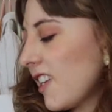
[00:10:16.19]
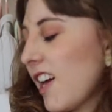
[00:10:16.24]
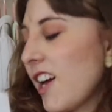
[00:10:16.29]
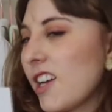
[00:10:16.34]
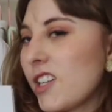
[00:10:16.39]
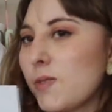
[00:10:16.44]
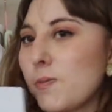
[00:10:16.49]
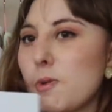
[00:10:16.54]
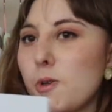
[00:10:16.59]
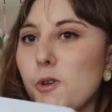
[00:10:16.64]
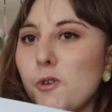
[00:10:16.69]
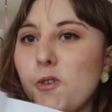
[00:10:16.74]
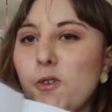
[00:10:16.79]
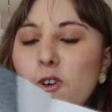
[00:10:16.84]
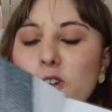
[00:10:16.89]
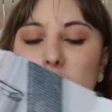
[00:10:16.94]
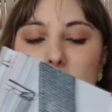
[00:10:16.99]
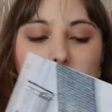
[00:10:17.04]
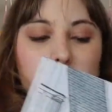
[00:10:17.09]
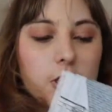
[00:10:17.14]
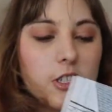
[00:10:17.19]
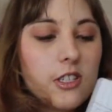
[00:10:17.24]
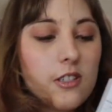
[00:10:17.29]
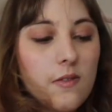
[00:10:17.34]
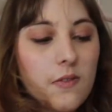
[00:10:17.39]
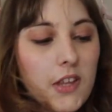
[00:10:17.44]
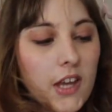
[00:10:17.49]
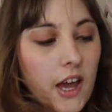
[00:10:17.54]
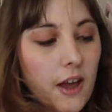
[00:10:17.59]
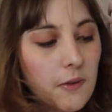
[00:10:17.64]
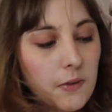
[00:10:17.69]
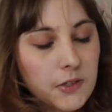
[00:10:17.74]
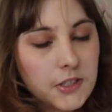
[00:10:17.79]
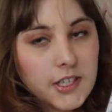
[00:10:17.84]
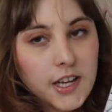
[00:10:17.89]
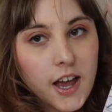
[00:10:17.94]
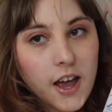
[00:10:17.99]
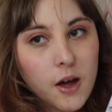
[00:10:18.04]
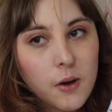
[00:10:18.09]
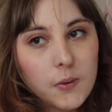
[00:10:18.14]
It has beautiful images of the Eiffel
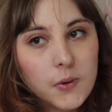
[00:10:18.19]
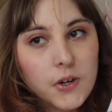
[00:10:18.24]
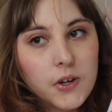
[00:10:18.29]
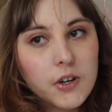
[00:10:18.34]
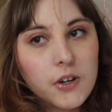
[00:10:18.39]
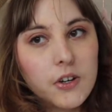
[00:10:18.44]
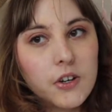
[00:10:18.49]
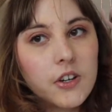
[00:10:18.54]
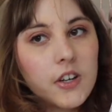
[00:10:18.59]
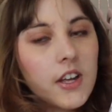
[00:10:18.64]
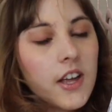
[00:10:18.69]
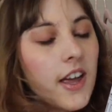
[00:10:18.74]
Tower